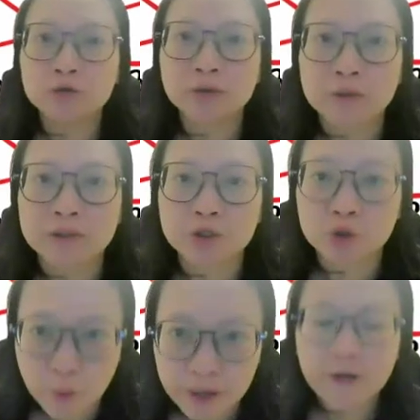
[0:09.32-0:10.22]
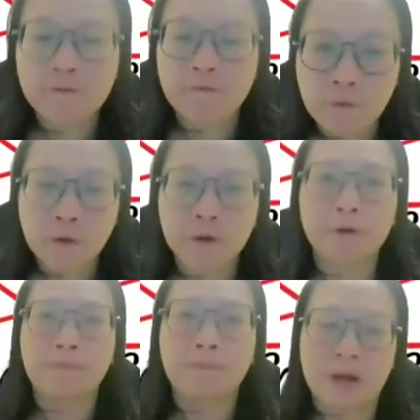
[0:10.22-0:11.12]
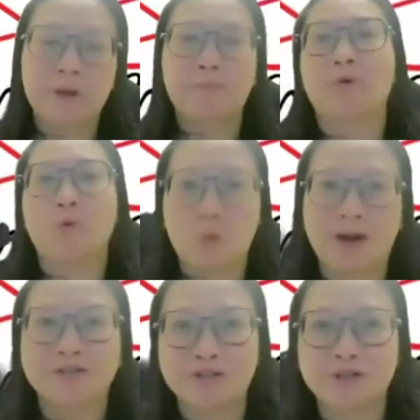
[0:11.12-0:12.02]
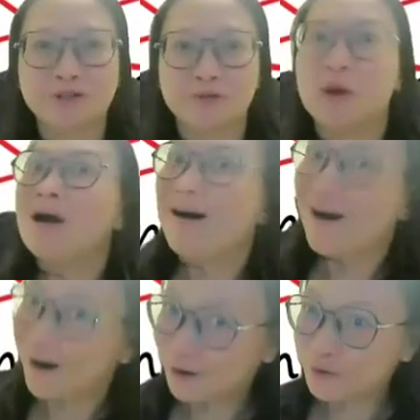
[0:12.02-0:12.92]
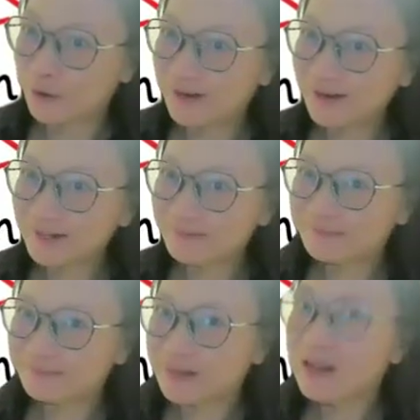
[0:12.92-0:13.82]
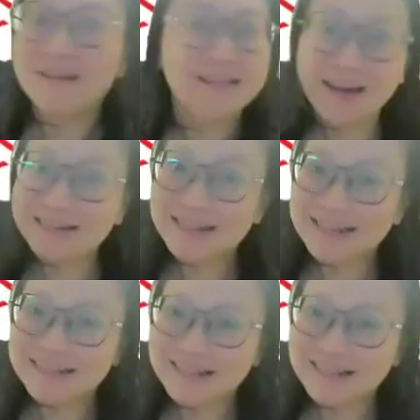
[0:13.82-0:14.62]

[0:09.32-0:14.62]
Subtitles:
2024, Paper 1-2. Are you ready? Let us get